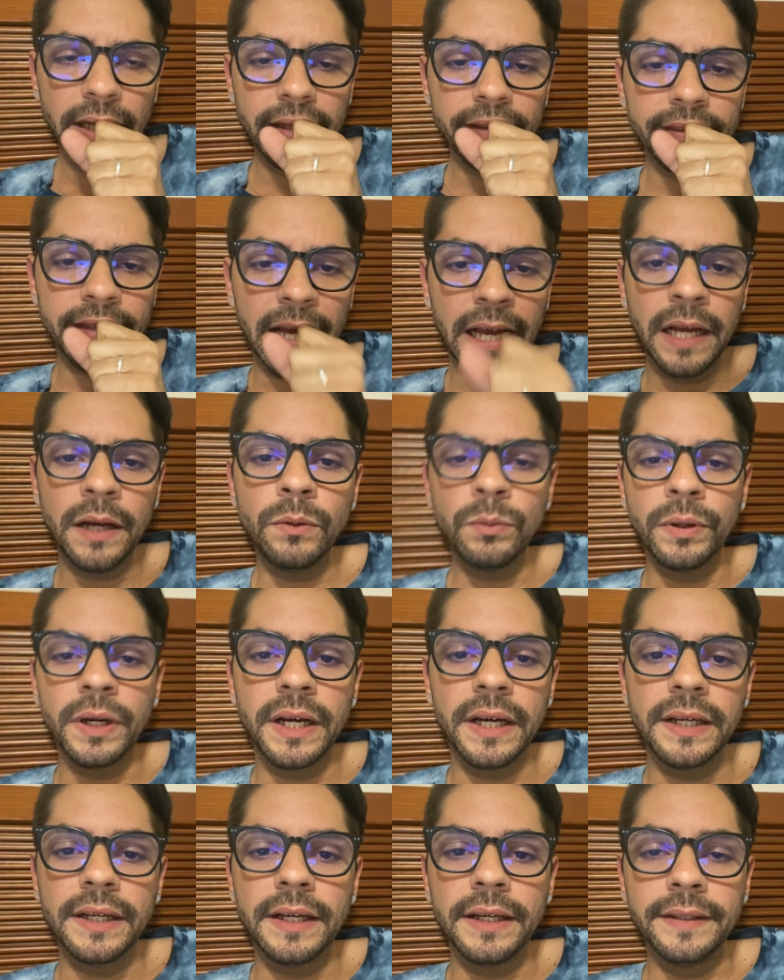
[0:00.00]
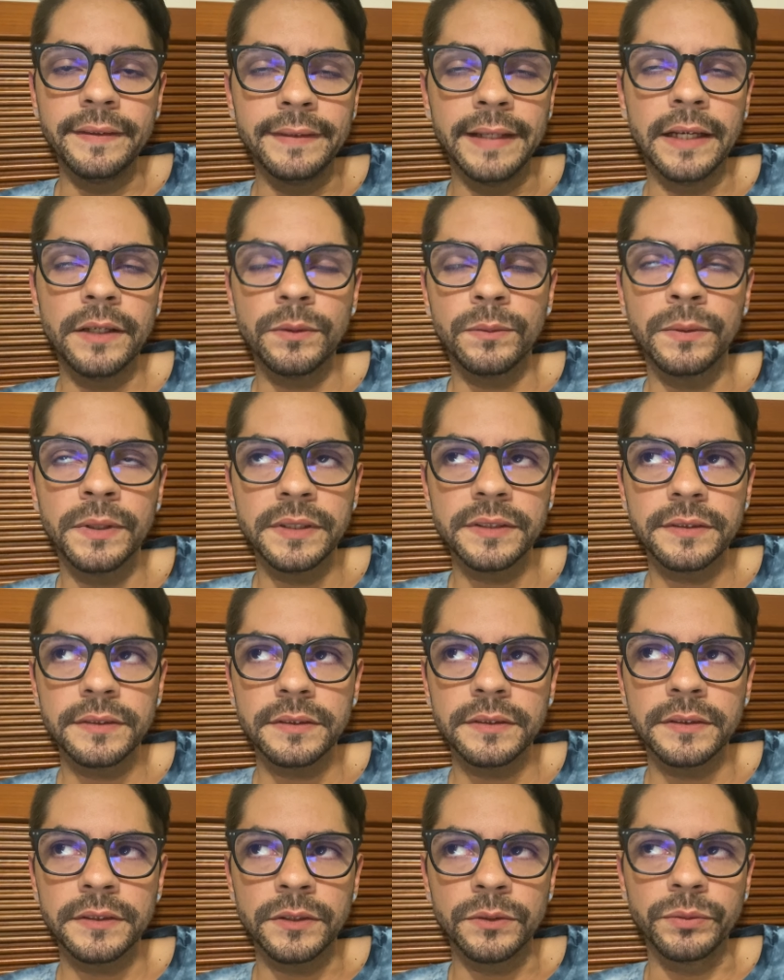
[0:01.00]
that was
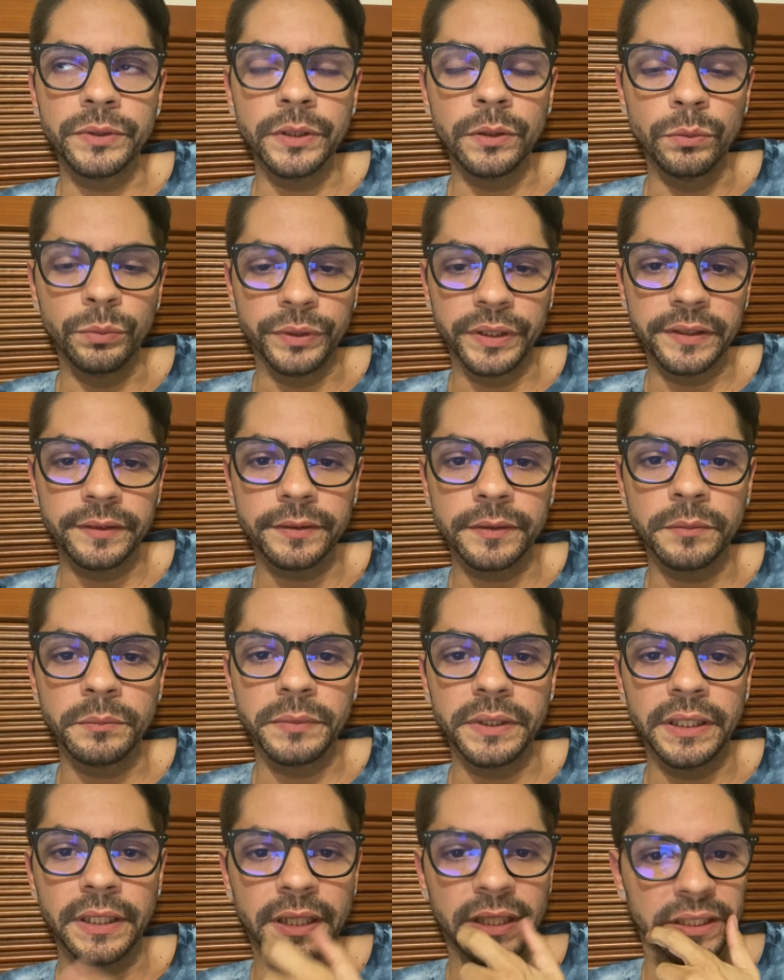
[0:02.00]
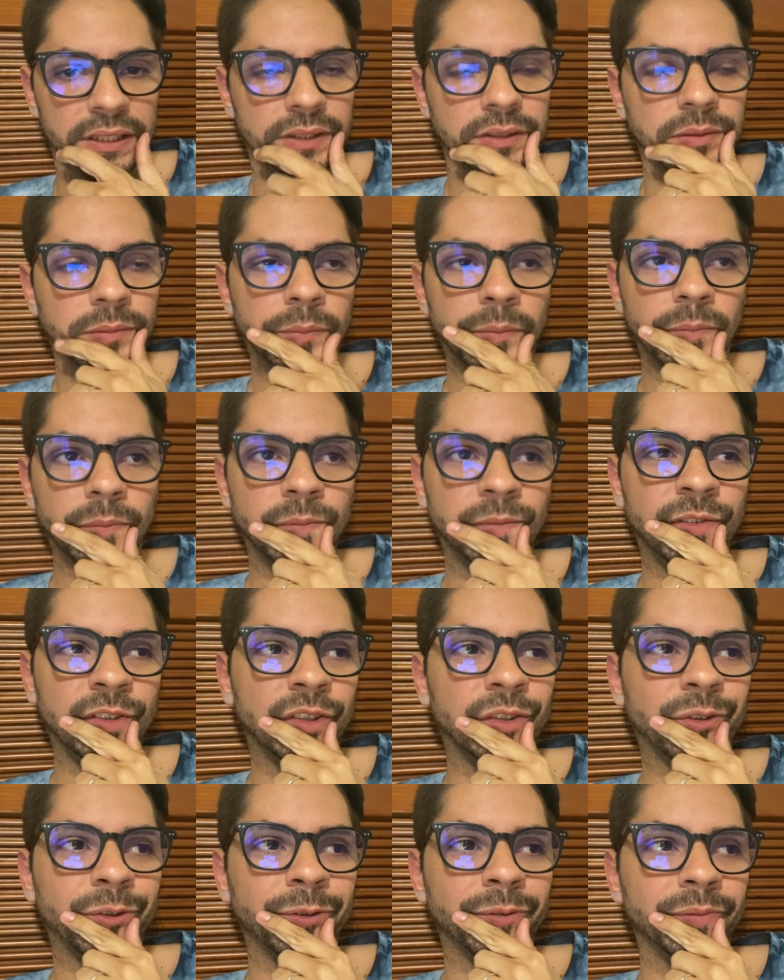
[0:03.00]
the real reason behind
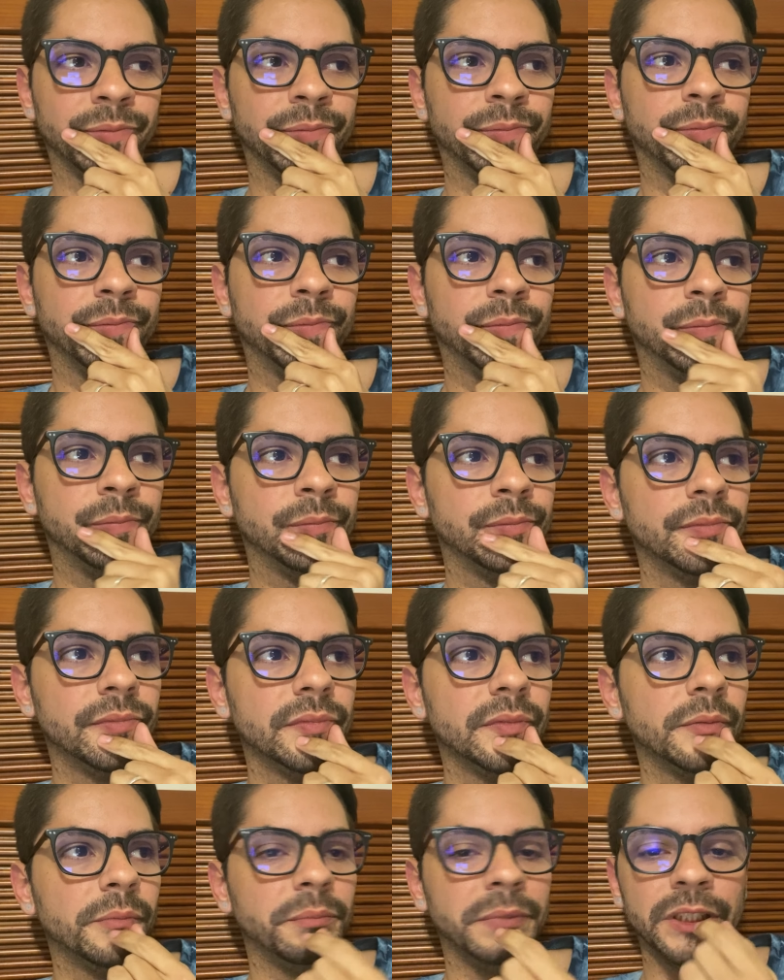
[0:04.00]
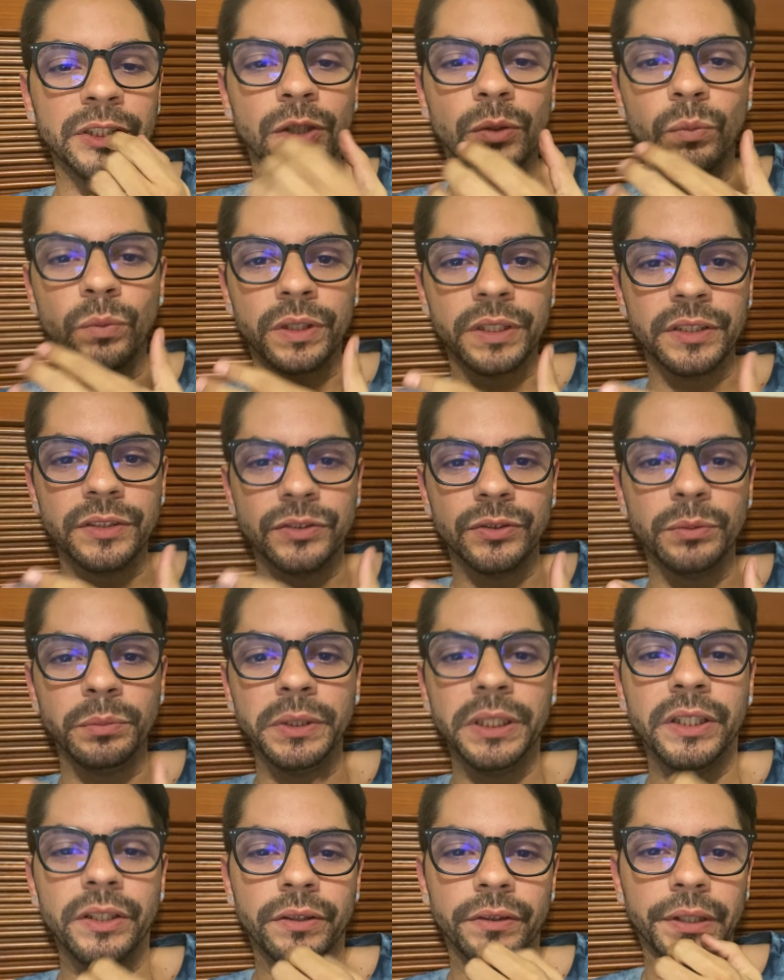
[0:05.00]
me not wanting to
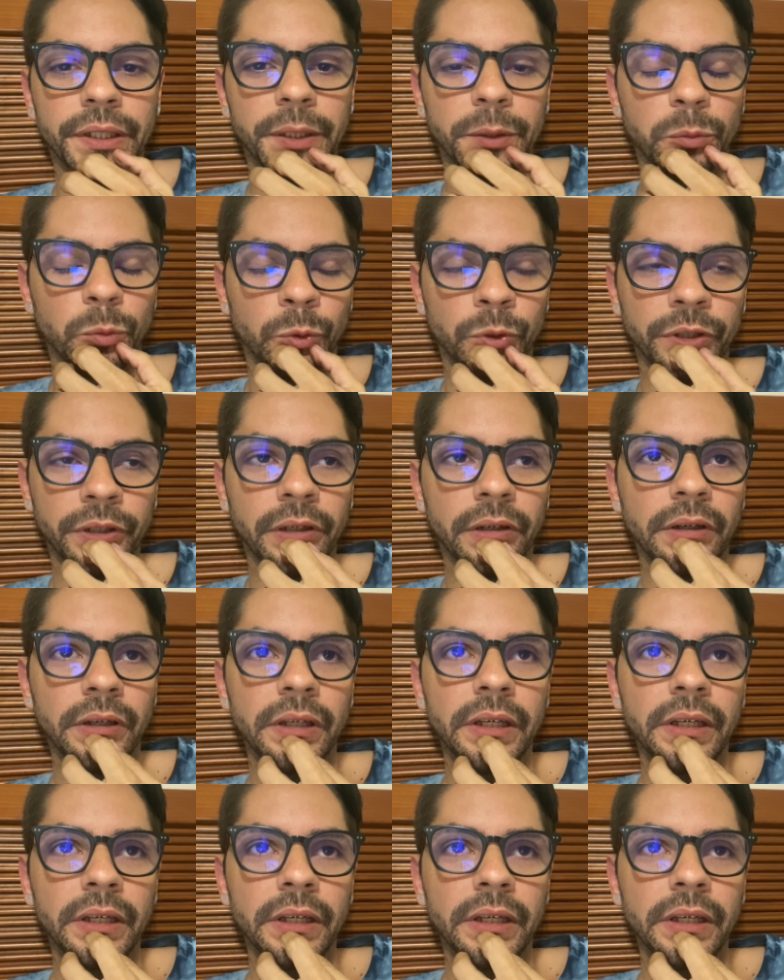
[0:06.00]
be here anymore.